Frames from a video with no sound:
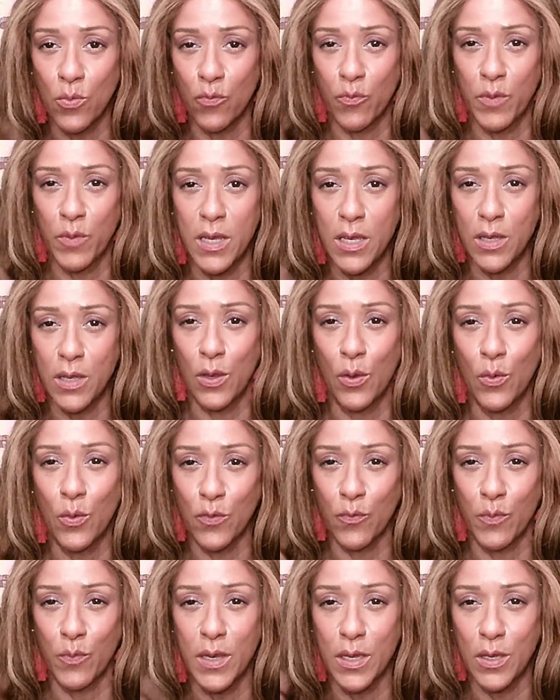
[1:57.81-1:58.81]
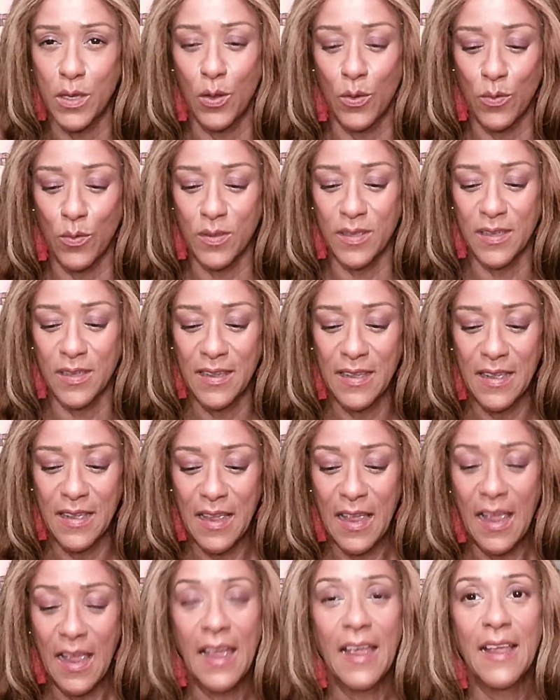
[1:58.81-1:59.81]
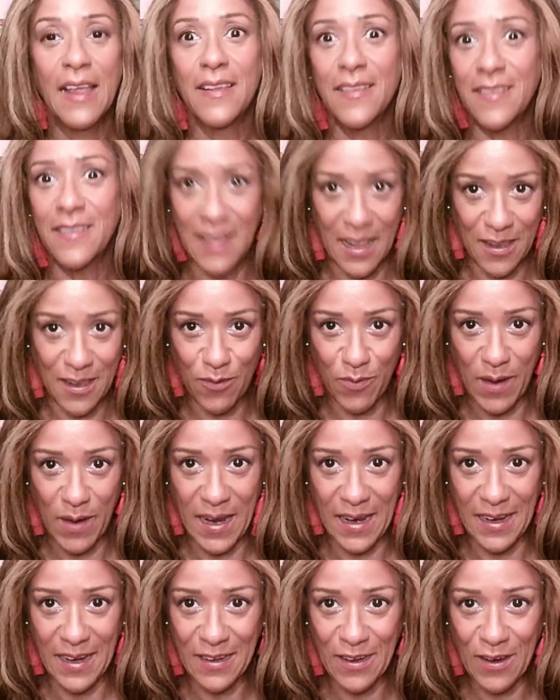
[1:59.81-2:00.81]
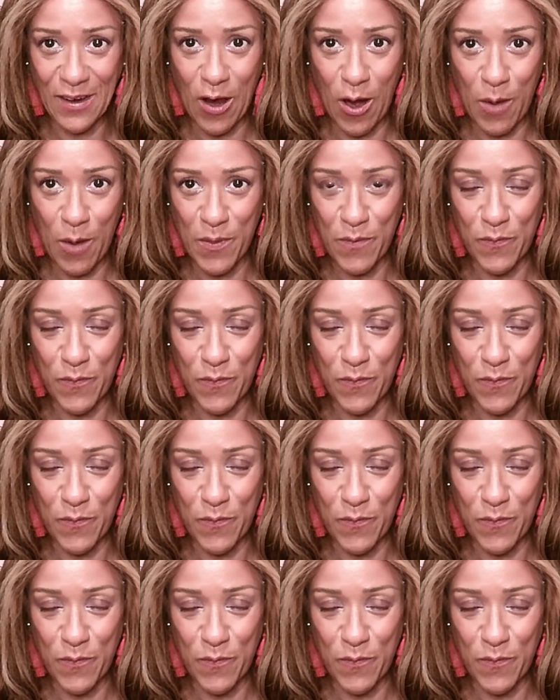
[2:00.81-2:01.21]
reuse, reuse. That's right. Carbon